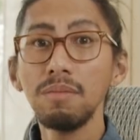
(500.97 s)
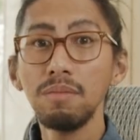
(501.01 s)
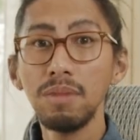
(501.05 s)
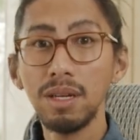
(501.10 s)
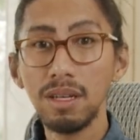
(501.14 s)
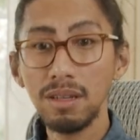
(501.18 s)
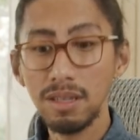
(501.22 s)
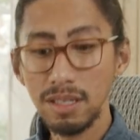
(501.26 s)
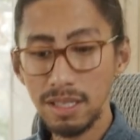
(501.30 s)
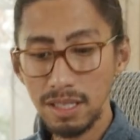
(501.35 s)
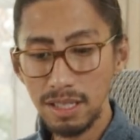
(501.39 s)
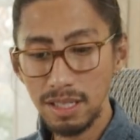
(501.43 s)

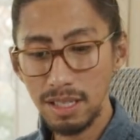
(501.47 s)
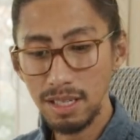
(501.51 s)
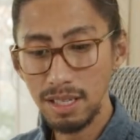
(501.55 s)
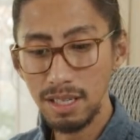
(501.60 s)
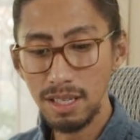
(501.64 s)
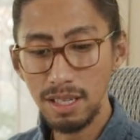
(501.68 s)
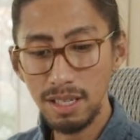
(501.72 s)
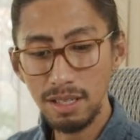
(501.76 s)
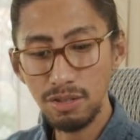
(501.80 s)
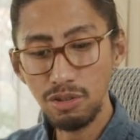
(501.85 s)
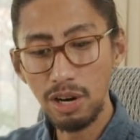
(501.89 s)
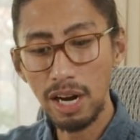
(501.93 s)
Because
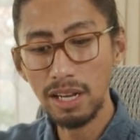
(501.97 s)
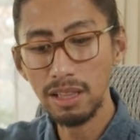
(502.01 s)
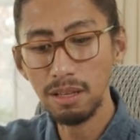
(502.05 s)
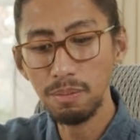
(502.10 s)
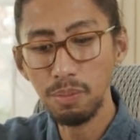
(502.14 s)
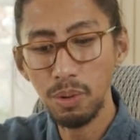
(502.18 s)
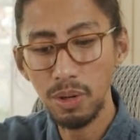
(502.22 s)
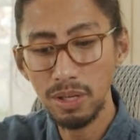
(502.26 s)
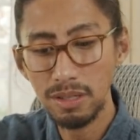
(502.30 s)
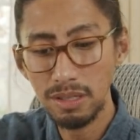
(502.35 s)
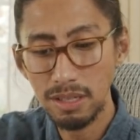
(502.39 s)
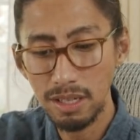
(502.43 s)
he drank the
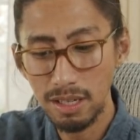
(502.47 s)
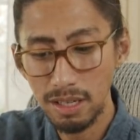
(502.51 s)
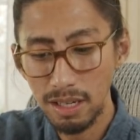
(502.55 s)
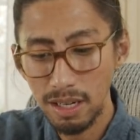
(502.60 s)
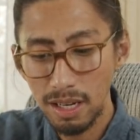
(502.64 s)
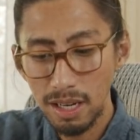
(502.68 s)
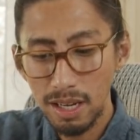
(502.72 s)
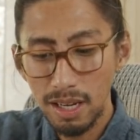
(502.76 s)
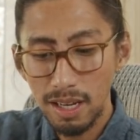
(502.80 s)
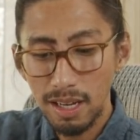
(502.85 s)
poison.